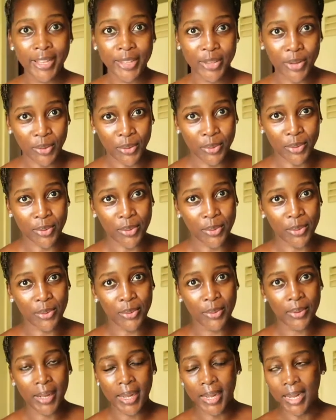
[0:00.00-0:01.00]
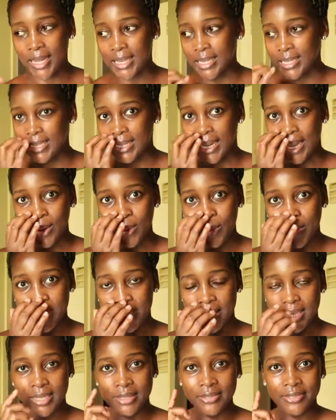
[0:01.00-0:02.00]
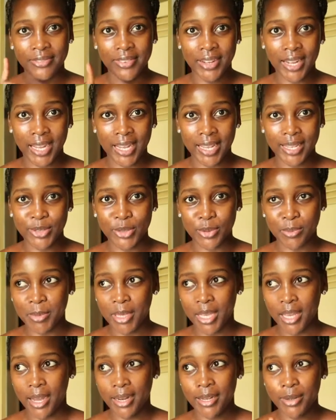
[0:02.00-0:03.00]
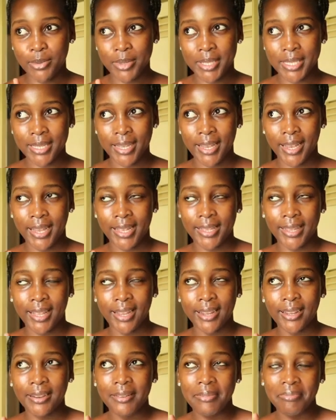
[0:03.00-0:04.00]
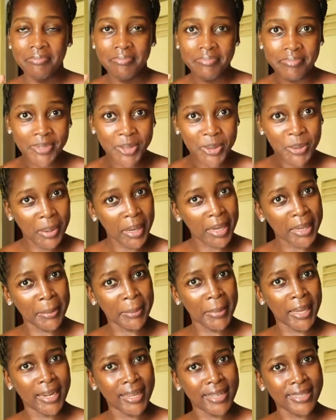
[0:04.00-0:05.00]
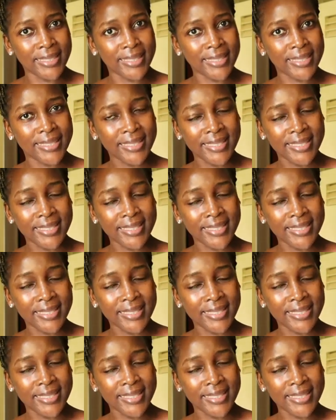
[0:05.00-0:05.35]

Yokuku, and I ordered it via Jamia, and it was here in like twenty minutes.